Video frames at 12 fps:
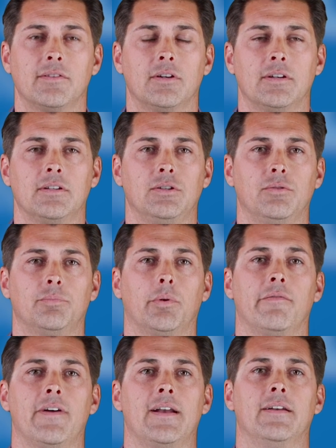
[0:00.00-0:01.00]
good to use
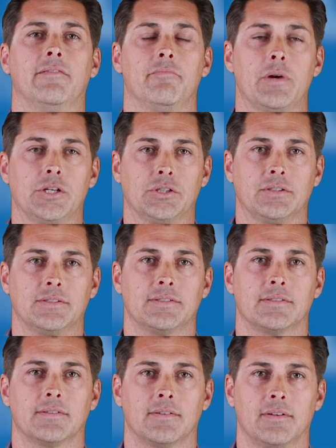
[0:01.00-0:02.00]
preventative measures.